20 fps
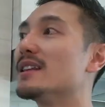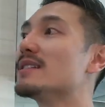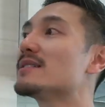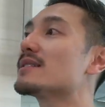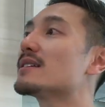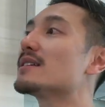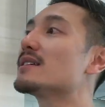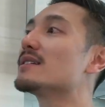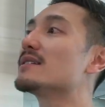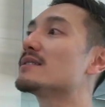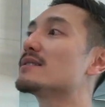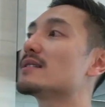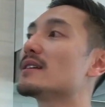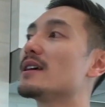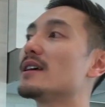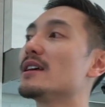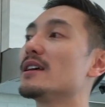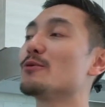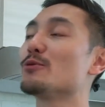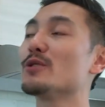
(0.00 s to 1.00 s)
this is
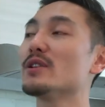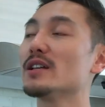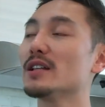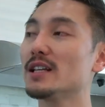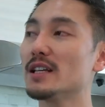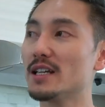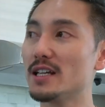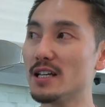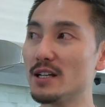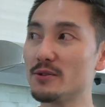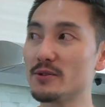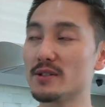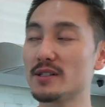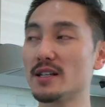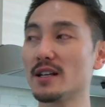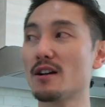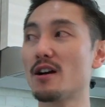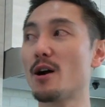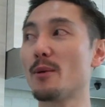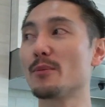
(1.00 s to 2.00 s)
a really
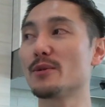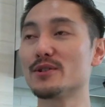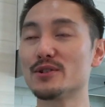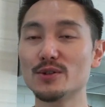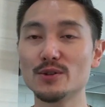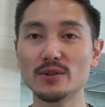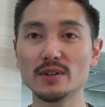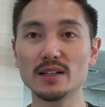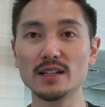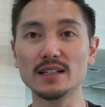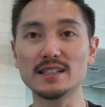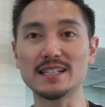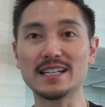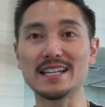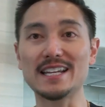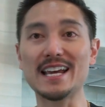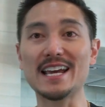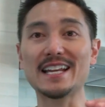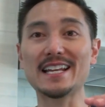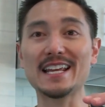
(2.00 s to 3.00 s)
interesting opportunity to
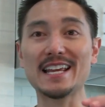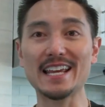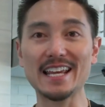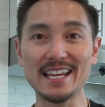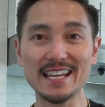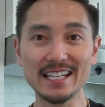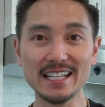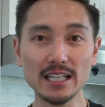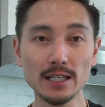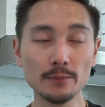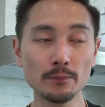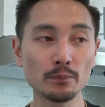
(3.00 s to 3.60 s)
get in